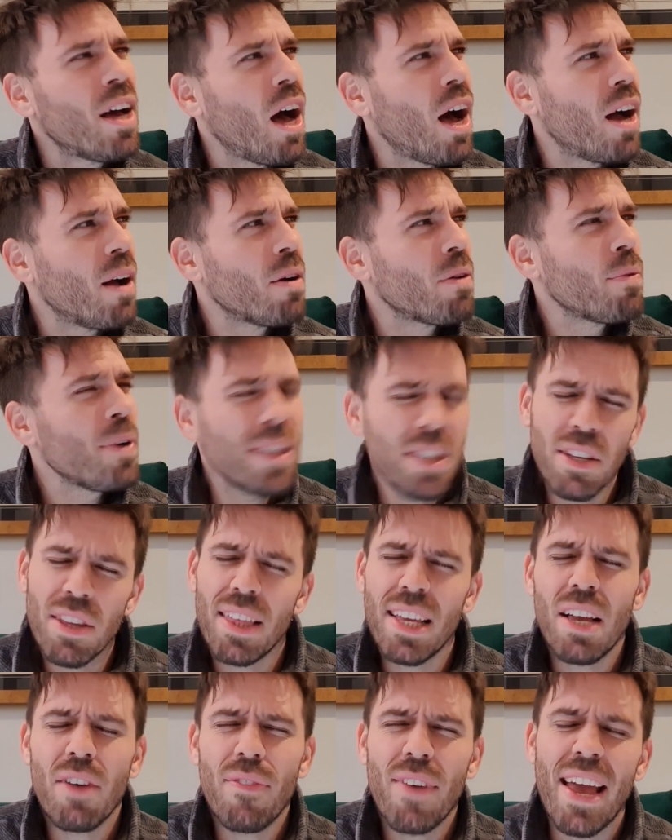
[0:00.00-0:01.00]
When you
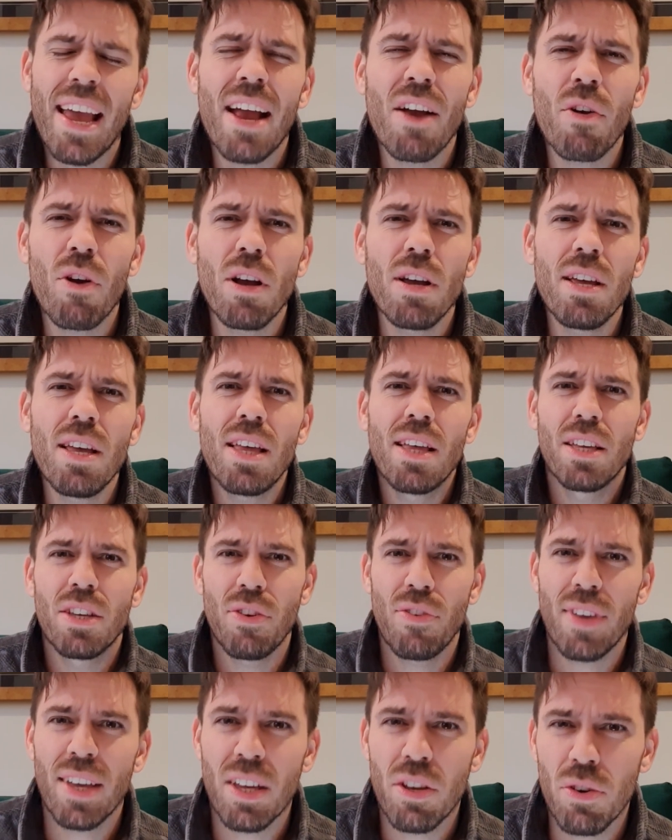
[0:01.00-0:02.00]
think of a hero,
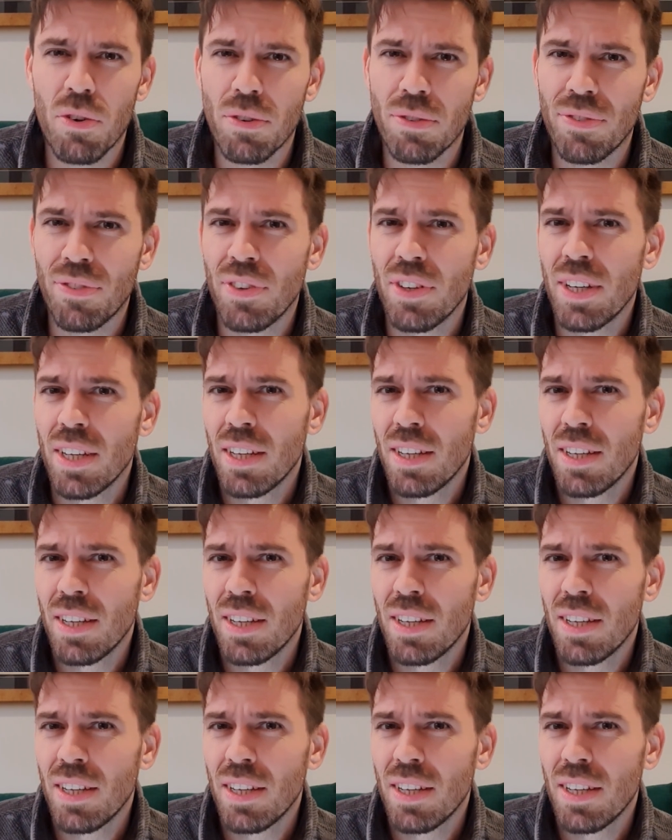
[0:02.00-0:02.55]
you think of